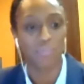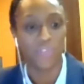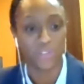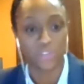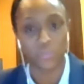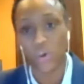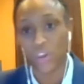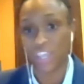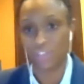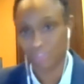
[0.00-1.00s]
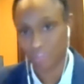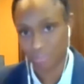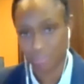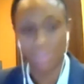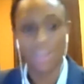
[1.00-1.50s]
versus working
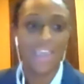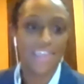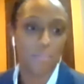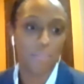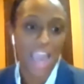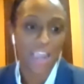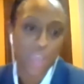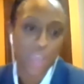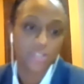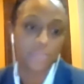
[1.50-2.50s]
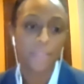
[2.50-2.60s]
through the background.